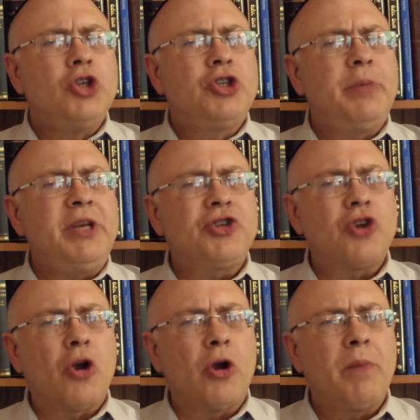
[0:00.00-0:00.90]
To be
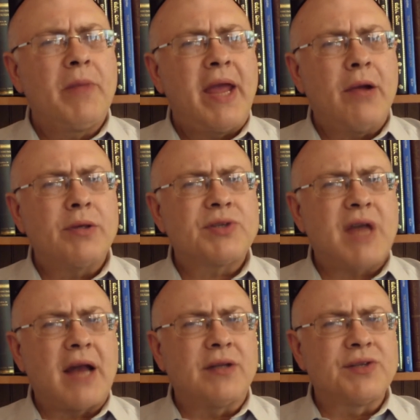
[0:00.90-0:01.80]
sure,
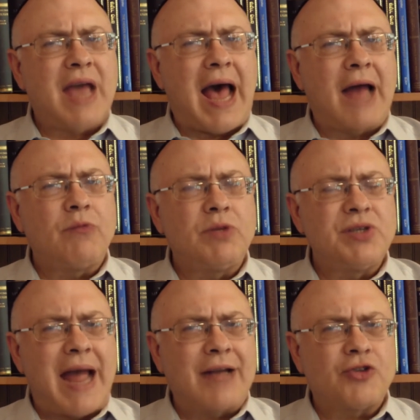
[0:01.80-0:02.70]
Aristotle's God was
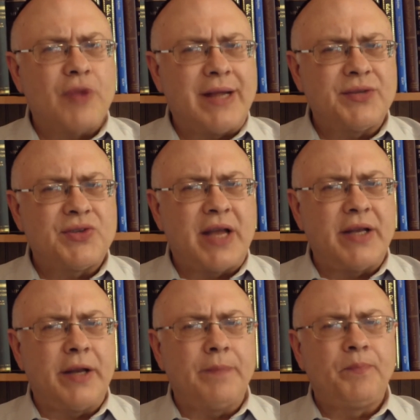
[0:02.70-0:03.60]
not
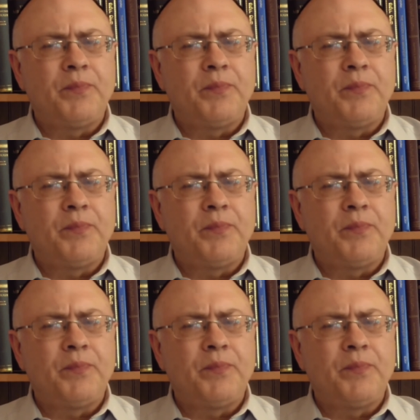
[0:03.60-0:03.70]
transcendent.